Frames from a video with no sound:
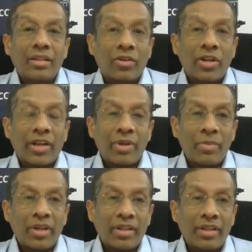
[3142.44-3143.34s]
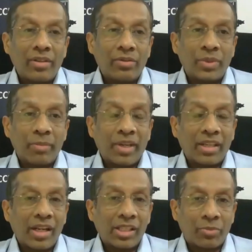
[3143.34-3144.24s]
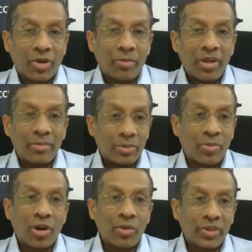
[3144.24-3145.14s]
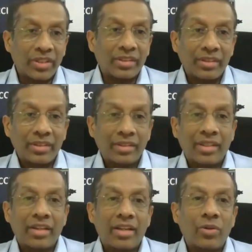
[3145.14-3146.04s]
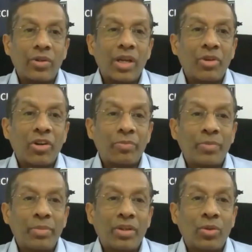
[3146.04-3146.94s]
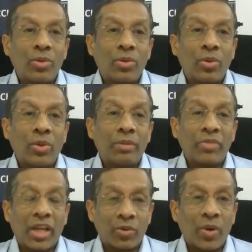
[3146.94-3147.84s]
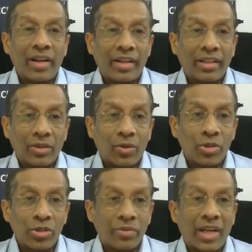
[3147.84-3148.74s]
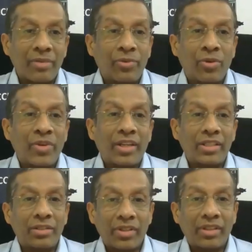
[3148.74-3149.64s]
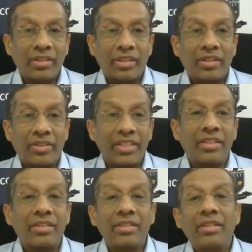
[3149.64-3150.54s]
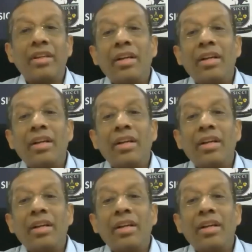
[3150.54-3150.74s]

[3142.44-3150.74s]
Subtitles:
not everybody with a mental health problem is born with it. There are a good number of people who acquire it in the course of time for various different reasons.